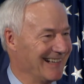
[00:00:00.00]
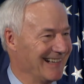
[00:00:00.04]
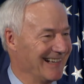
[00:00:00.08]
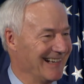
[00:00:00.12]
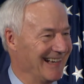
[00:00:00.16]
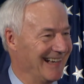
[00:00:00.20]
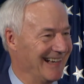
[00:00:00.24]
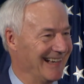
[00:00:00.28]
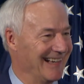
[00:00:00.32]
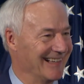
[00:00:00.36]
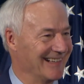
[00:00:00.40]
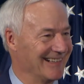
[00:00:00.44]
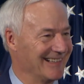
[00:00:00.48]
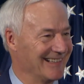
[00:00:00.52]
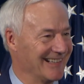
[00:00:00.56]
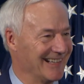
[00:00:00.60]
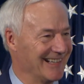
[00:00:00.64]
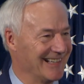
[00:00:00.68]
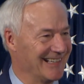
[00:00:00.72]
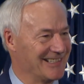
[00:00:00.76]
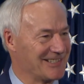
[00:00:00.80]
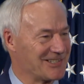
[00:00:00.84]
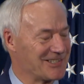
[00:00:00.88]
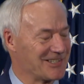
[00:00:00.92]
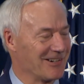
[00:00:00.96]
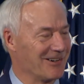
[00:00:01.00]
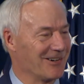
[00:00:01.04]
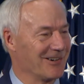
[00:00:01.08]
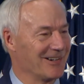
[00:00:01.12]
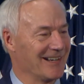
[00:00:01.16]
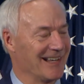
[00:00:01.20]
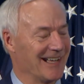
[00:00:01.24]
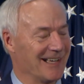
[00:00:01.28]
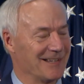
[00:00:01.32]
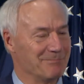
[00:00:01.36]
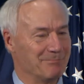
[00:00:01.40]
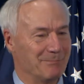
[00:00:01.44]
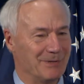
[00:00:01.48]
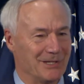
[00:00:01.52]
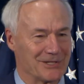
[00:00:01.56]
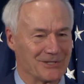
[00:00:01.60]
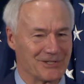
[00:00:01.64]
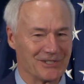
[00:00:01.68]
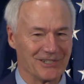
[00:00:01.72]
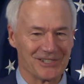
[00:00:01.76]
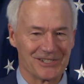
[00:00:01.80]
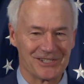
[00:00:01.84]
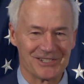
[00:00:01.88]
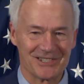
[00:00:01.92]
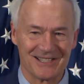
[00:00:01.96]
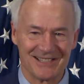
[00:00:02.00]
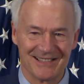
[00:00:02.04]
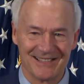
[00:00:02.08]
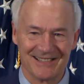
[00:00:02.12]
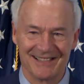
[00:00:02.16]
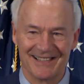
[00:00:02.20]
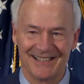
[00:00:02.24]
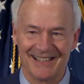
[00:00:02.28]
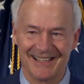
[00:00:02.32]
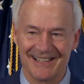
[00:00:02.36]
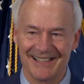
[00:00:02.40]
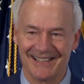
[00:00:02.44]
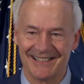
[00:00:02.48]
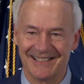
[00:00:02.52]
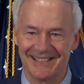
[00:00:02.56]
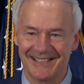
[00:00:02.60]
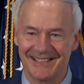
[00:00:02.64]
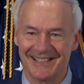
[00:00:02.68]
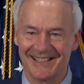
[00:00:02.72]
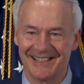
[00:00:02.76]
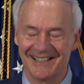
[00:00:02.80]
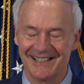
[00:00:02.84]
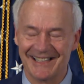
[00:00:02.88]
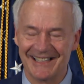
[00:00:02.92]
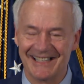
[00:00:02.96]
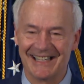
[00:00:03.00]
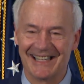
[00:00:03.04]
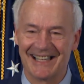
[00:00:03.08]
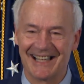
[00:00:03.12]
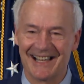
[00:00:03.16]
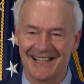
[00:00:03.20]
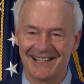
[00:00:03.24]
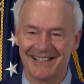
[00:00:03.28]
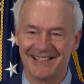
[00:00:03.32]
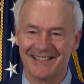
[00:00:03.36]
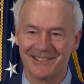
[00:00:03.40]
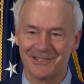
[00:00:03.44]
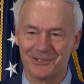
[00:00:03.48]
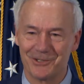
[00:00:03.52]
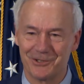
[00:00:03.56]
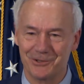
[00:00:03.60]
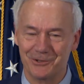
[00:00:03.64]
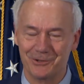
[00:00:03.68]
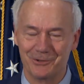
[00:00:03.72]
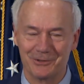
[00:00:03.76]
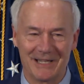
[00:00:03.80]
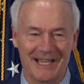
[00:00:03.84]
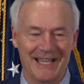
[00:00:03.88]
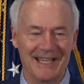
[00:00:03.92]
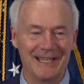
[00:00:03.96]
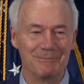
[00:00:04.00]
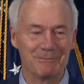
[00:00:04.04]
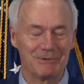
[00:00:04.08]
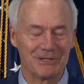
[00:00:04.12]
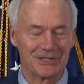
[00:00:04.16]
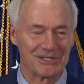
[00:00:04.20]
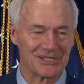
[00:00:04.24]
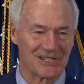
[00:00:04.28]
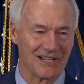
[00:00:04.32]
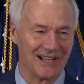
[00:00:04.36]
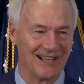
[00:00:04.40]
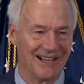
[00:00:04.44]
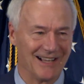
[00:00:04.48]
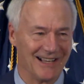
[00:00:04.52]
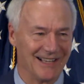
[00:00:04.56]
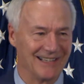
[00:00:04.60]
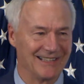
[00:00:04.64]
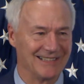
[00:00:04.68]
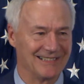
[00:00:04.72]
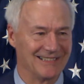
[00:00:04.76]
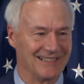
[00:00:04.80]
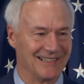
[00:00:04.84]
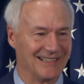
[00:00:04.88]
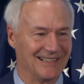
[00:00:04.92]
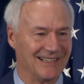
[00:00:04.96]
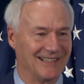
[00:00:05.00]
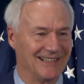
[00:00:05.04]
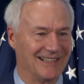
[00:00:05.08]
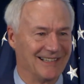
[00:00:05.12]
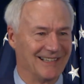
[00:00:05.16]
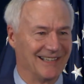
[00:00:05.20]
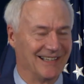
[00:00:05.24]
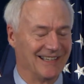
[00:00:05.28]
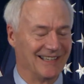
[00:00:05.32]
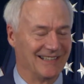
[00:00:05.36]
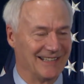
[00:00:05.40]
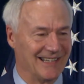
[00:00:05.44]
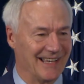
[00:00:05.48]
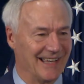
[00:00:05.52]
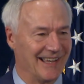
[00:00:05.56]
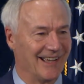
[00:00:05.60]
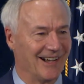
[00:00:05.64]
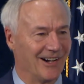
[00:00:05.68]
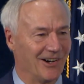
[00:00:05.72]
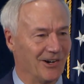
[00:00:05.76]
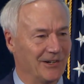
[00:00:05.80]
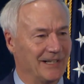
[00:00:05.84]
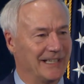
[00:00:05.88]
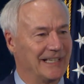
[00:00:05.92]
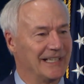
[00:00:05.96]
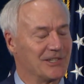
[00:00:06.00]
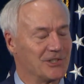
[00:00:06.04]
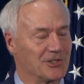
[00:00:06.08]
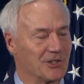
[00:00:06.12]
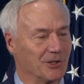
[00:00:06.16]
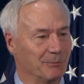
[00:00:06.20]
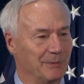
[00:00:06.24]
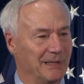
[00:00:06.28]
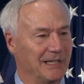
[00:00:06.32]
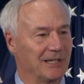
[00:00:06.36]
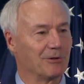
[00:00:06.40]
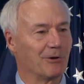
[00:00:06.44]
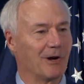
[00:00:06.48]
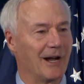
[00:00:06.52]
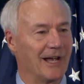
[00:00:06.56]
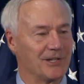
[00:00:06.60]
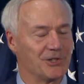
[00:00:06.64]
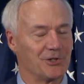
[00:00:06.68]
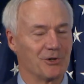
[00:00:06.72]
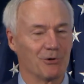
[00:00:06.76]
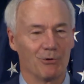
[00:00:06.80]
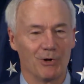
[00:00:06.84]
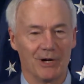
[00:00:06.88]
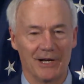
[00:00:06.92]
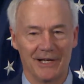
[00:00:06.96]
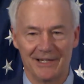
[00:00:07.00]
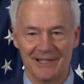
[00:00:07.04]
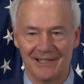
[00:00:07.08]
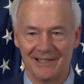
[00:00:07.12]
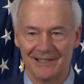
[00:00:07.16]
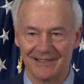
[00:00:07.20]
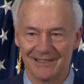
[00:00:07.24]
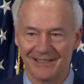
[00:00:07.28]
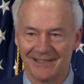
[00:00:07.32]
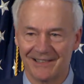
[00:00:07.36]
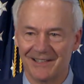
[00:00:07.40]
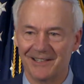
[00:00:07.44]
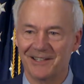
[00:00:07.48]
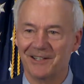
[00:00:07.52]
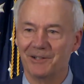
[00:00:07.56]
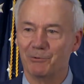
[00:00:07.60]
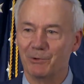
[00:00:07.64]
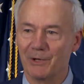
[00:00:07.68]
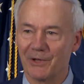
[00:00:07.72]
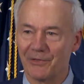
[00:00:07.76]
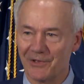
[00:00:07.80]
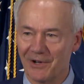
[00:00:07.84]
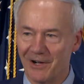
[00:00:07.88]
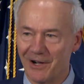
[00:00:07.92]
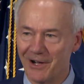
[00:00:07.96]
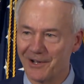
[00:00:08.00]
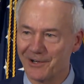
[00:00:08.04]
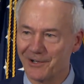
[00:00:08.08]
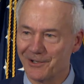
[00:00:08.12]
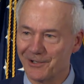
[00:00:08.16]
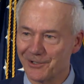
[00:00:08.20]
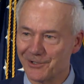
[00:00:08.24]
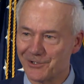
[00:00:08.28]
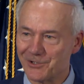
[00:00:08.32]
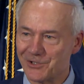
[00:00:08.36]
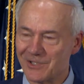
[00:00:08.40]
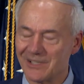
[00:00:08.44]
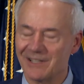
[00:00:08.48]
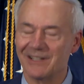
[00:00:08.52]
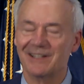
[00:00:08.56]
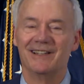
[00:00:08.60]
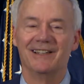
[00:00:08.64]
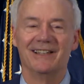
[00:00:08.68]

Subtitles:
And he started out in business, and he got into game design, and now he's going to be graduating with honors